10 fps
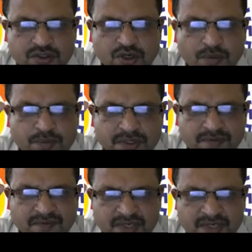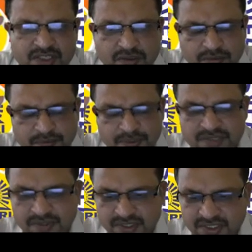the optimum range of the
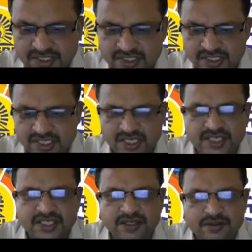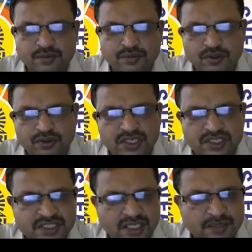face width is 8 times module
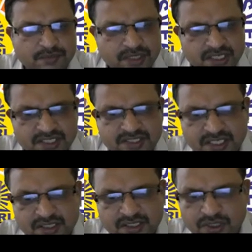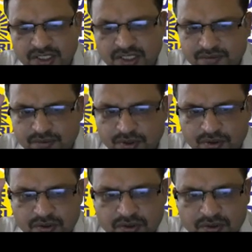less than B less than 12 times module.